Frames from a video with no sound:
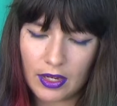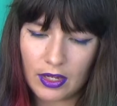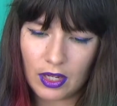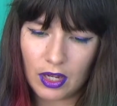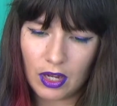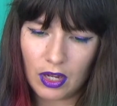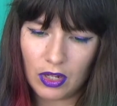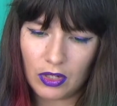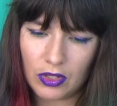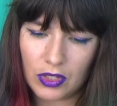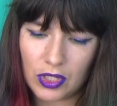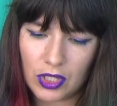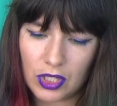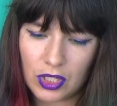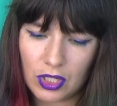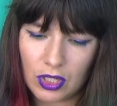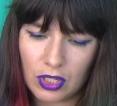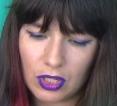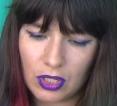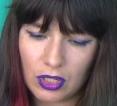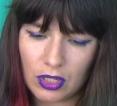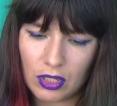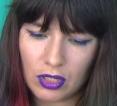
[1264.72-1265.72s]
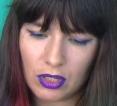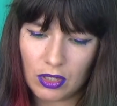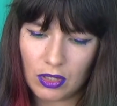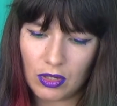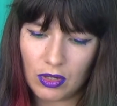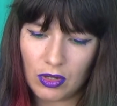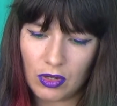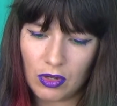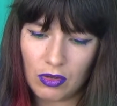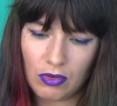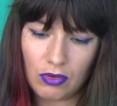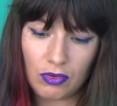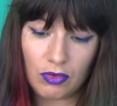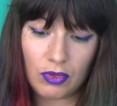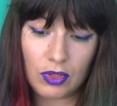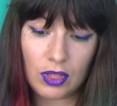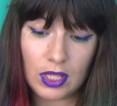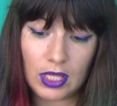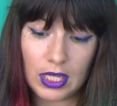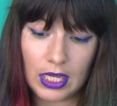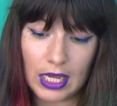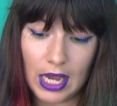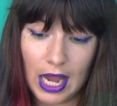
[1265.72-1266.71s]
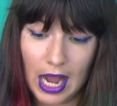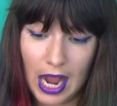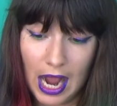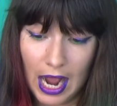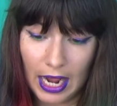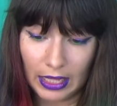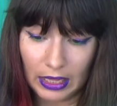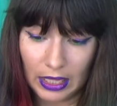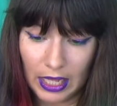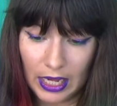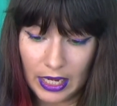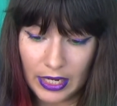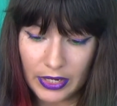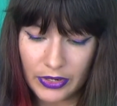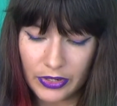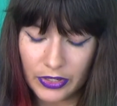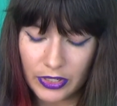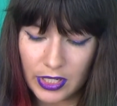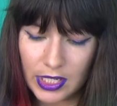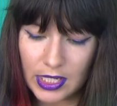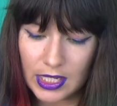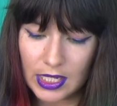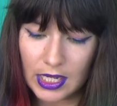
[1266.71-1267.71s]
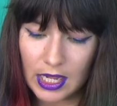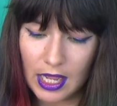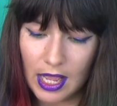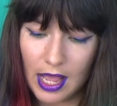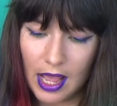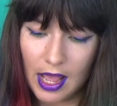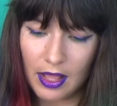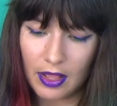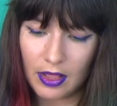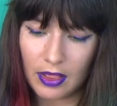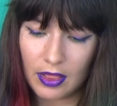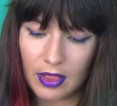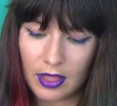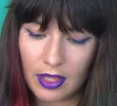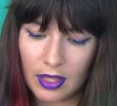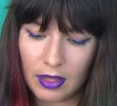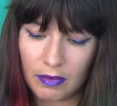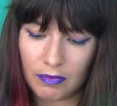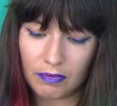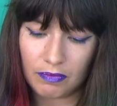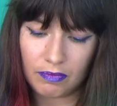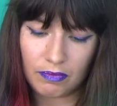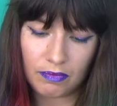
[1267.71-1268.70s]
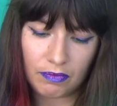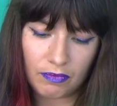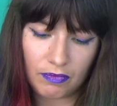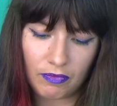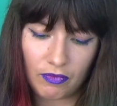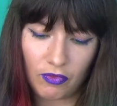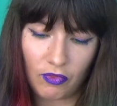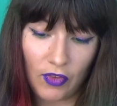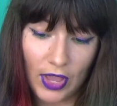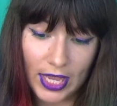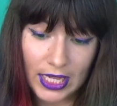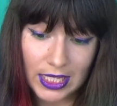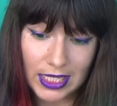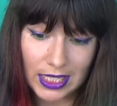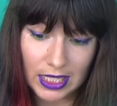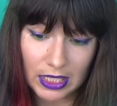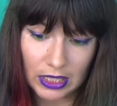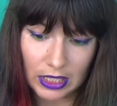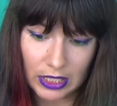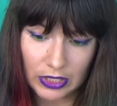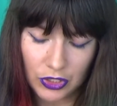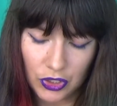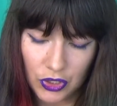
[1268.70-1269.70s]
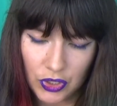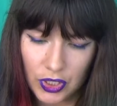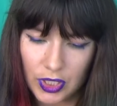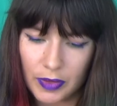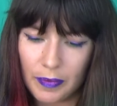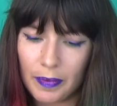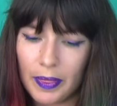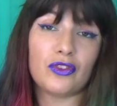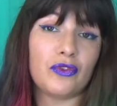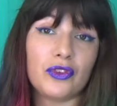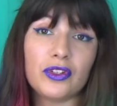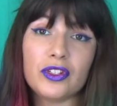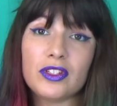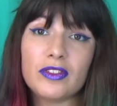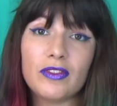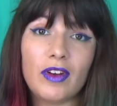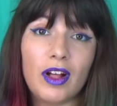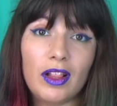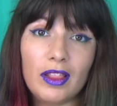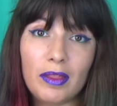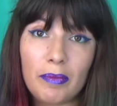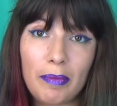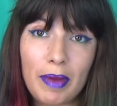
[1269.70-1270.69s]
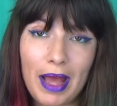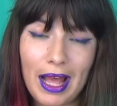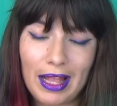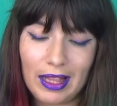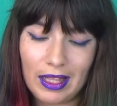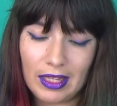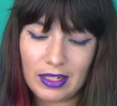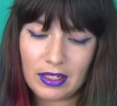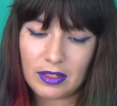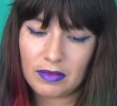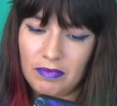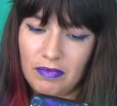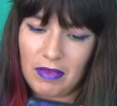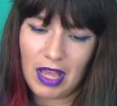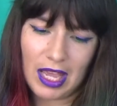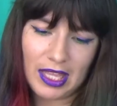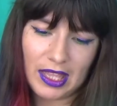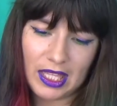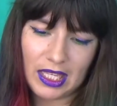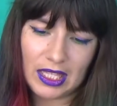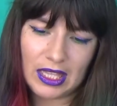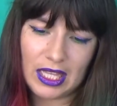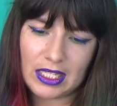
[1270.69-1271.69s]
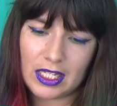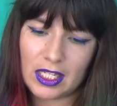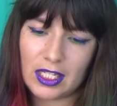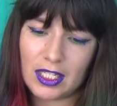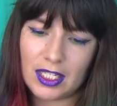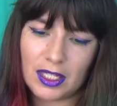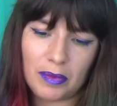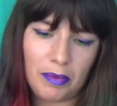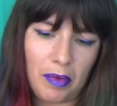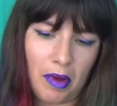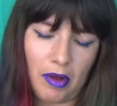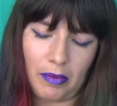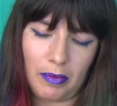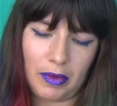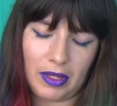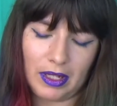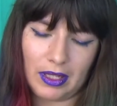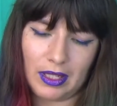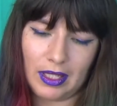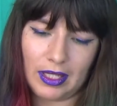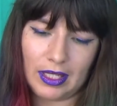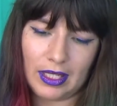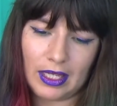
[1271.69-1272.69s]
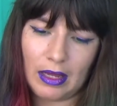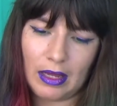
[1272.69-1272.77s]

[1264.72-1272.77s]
also the eyeliners and the face glitters. First of all, the palette. I think that's a disappointment. Like, I'm